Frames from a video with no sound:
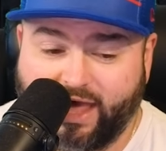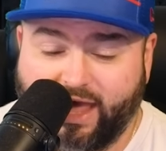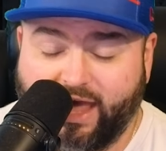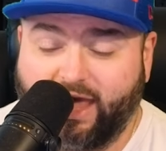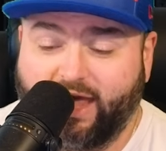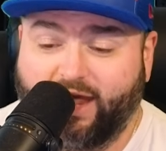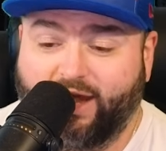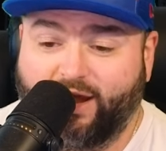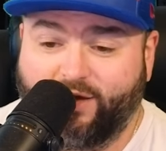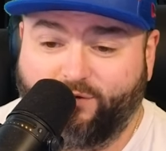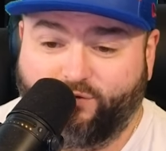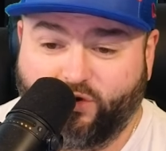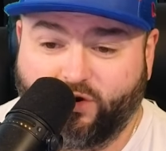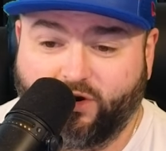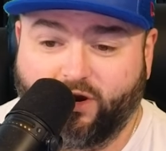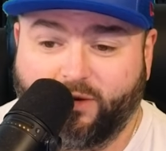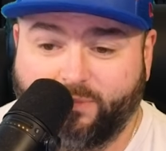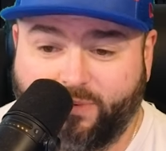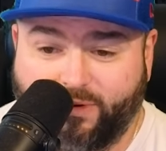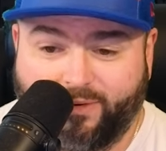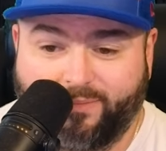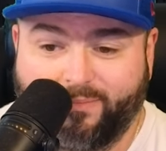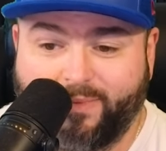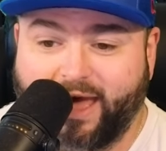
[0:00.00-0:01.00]
And if you're
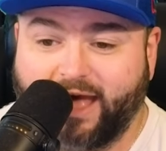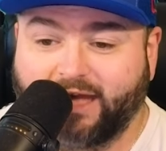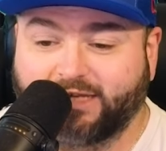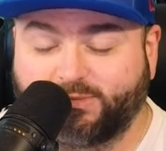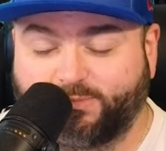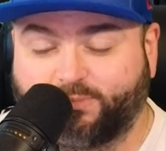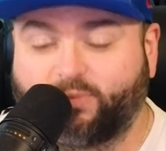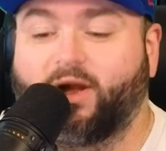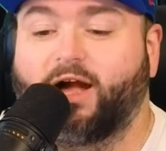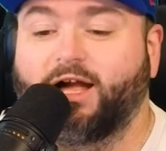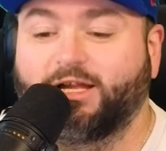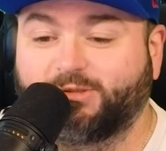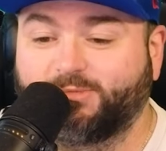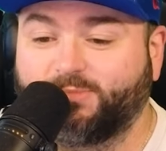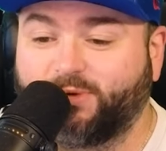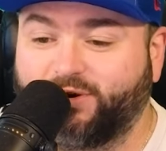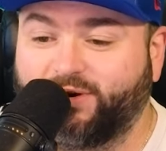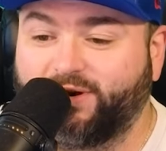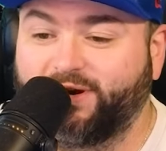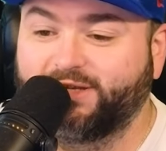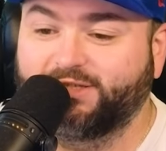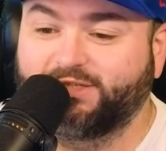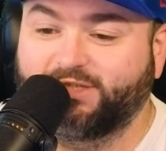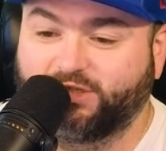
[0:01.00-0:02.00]
going to put Max
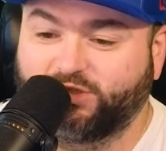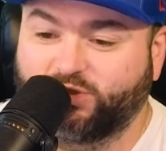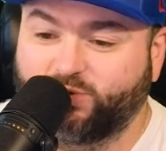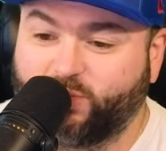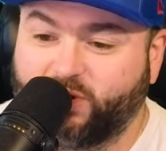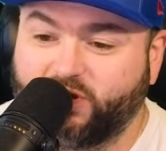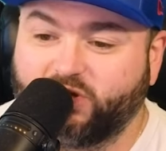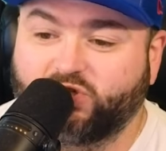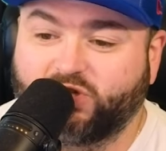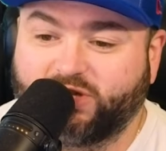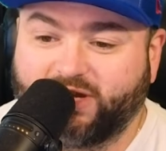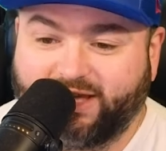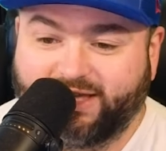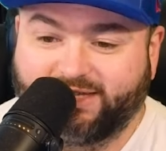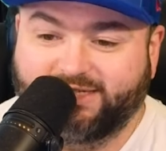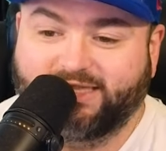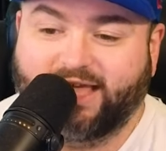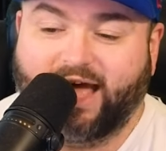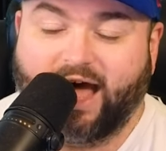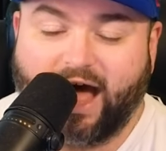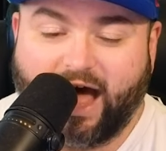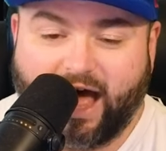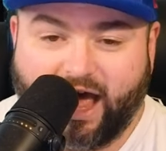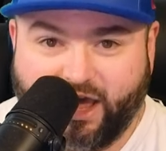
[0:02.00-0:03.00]
Brosmer in a situation against
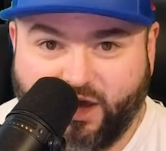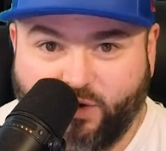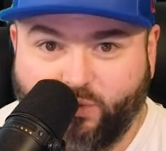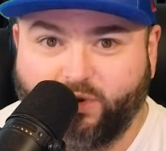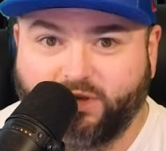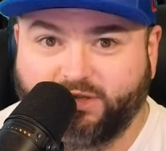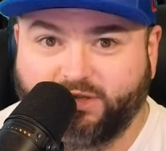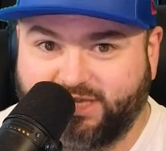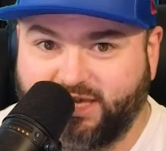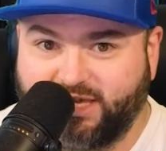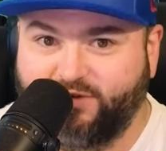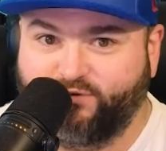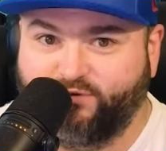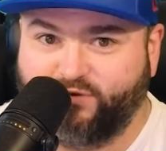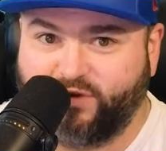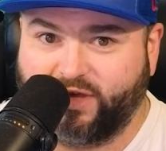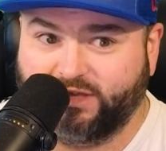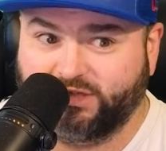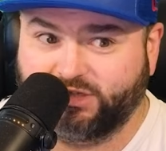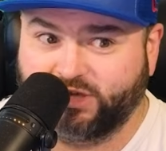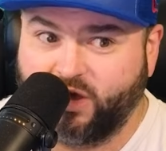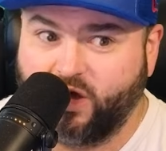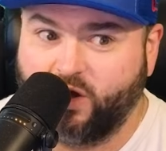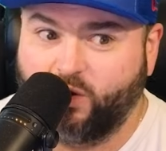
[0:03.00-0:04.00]
the Iowa
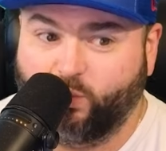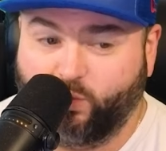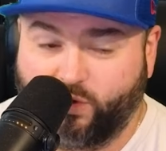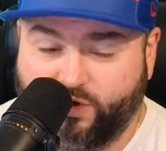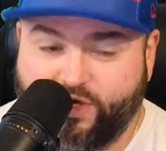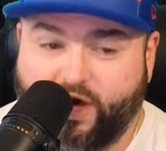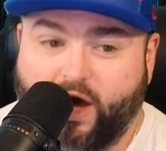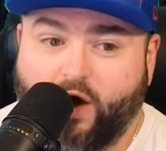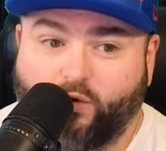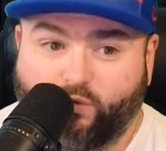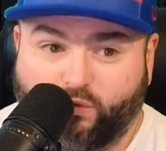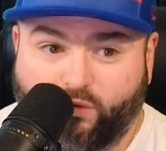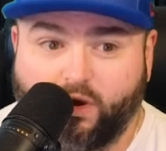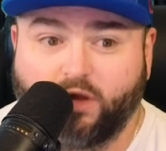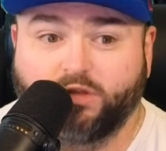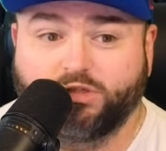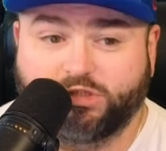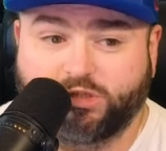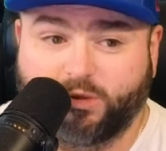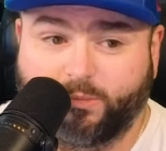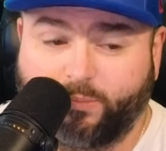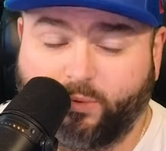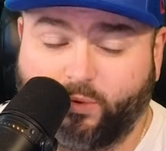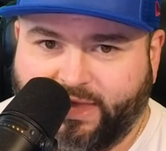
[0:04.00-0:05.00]
defense without run
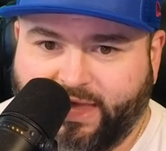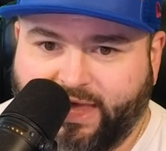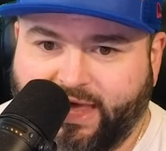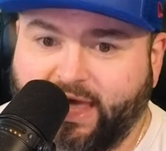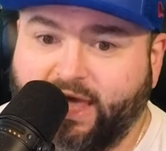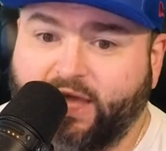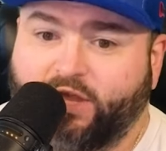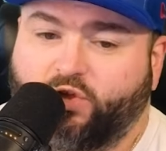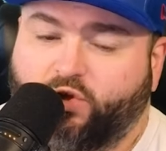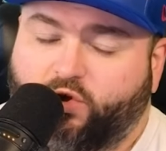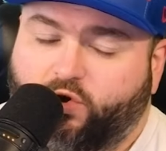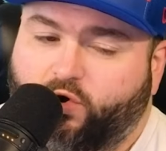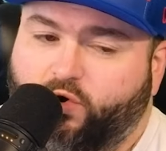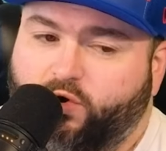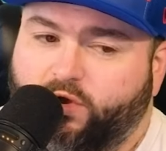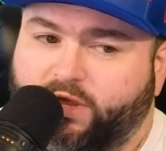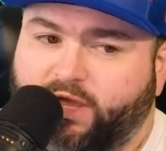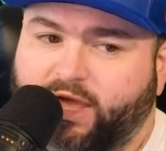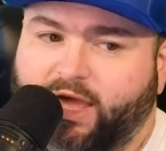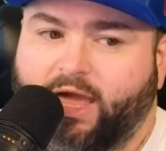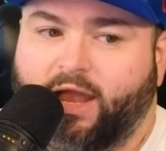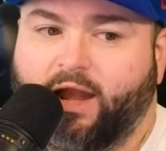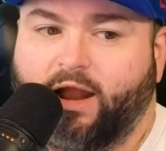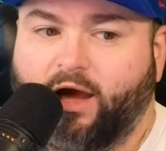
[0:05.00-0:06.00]
support, it could
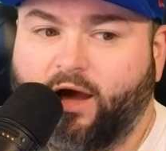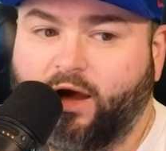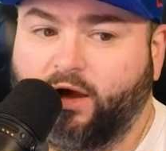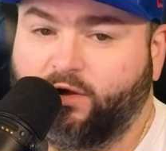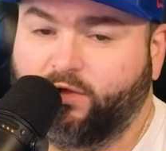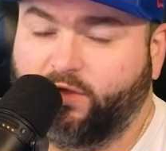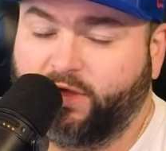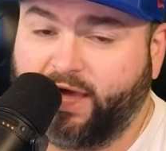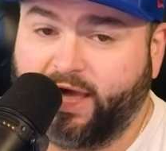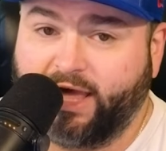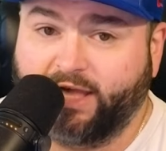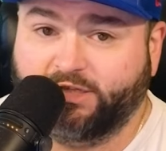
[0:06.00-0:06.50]
get ugly.